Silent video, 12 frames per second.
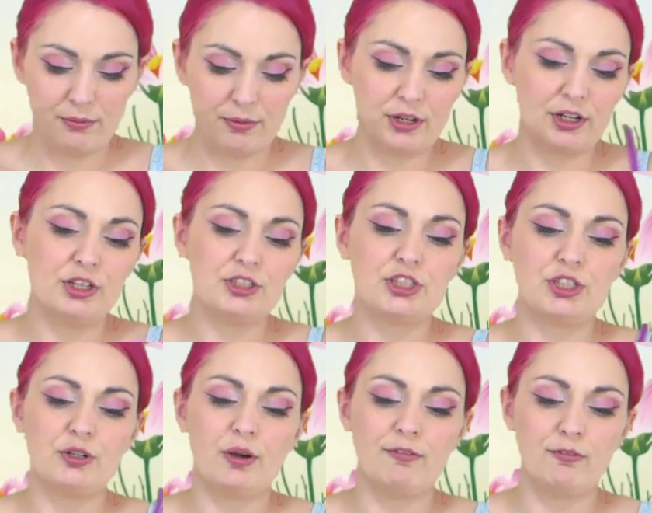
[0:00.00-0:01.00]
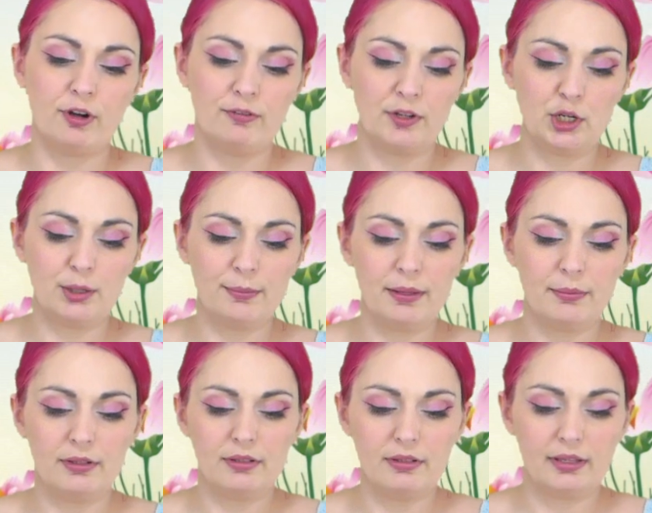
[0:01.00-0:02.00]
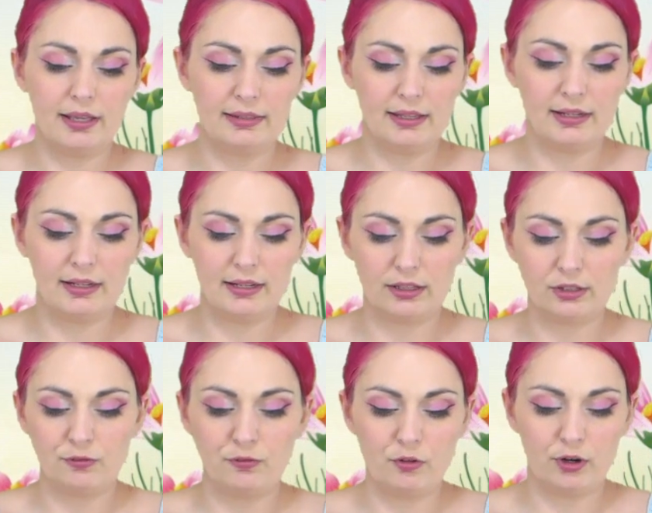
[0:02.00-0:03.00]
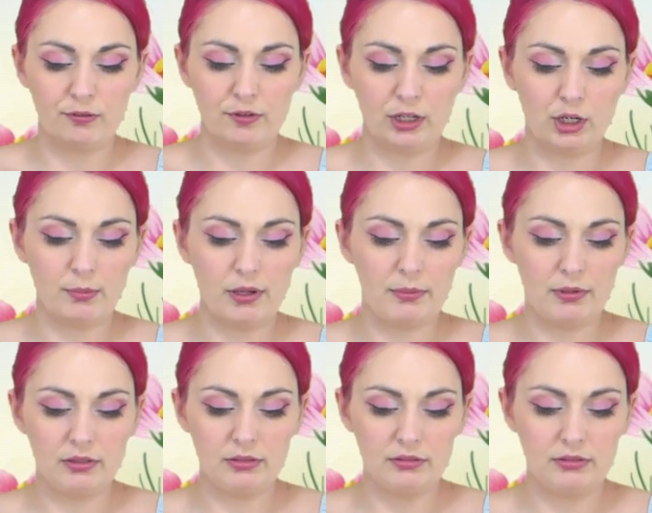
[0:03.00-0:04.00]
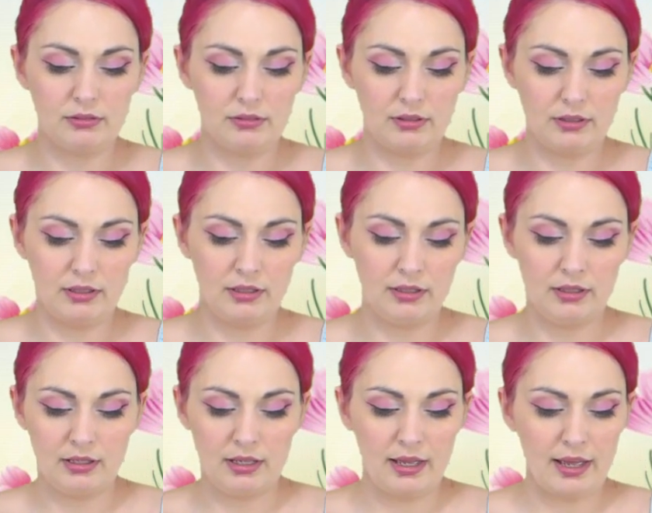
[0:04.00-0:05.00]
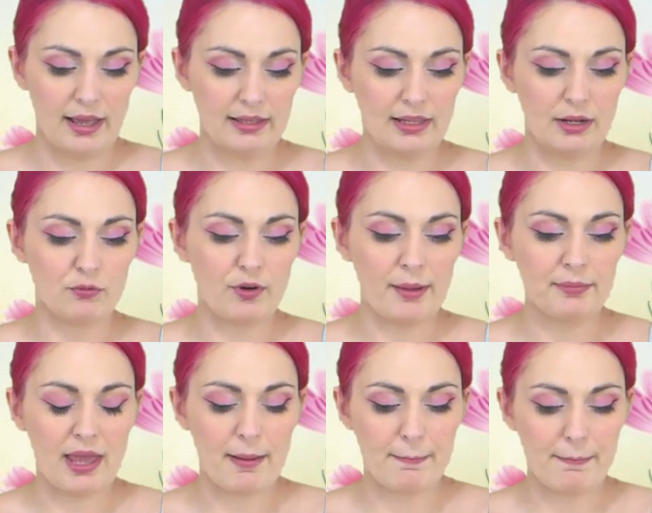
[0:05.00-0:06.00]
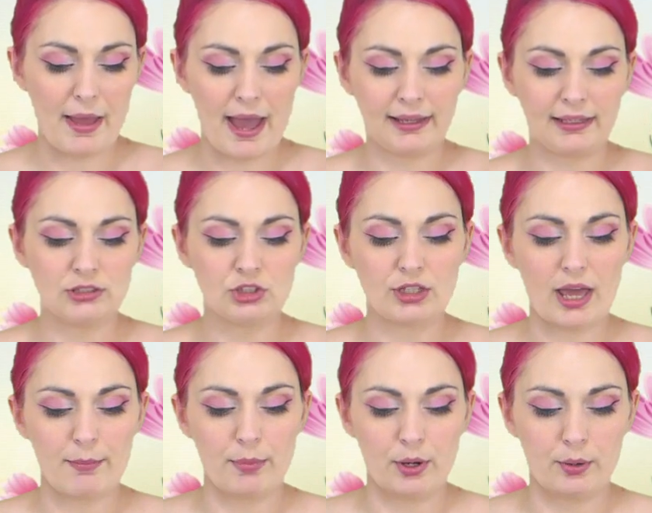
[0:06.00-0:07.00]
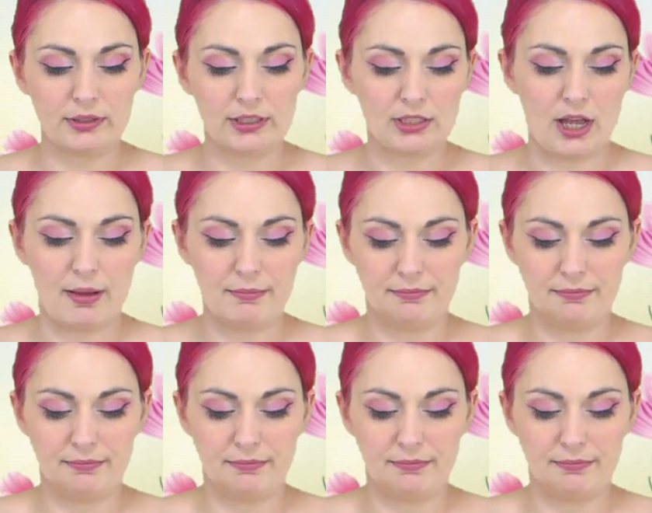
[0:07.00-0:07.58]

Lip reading: We're going to do a 4-finger bubble and then another 4-finger bubble. And then wrap that back into that bow at the top.